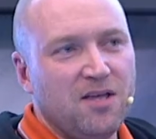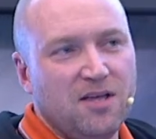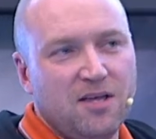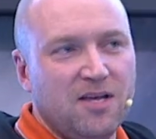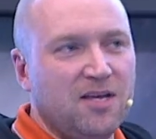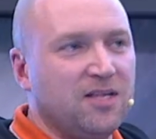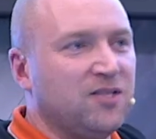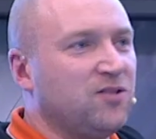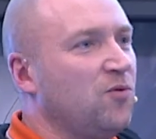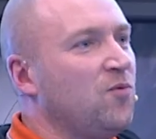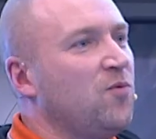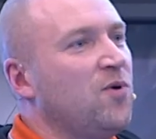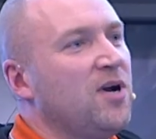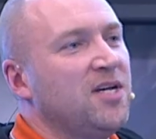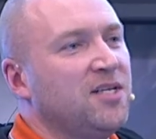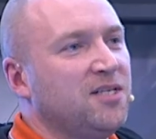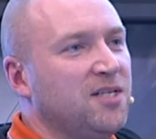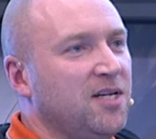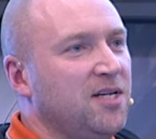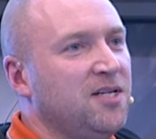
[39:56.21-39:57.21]
it's
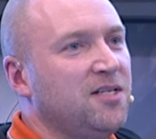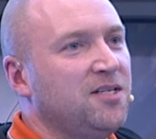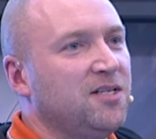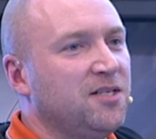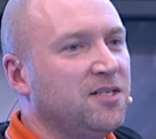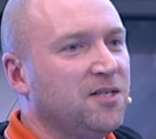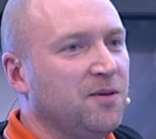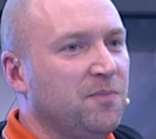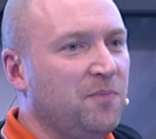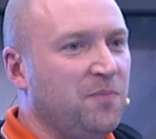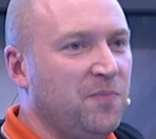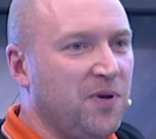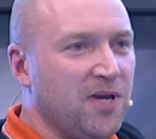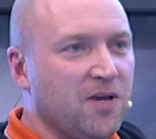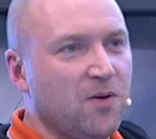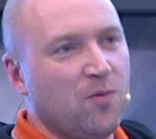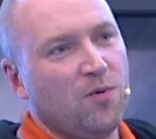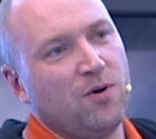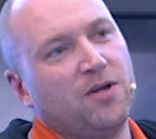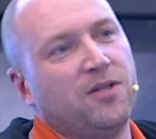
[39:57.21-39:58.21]
always easy to
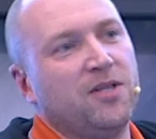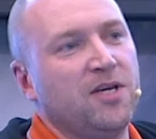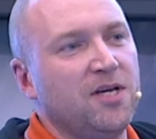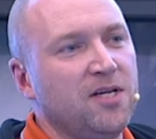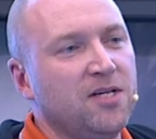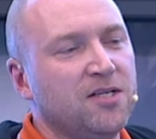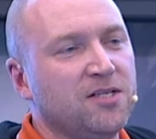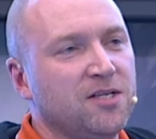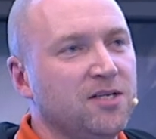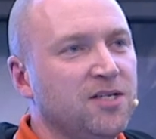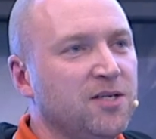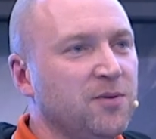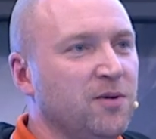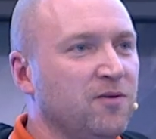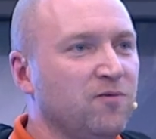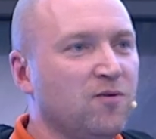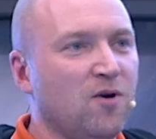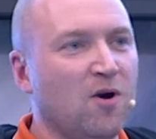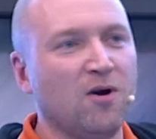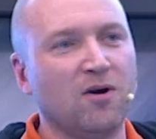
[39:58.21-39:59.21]
pick one of these and do it
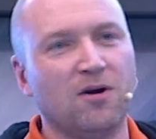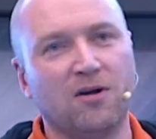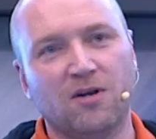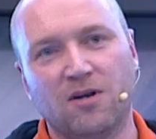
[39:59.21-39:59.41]
wrong.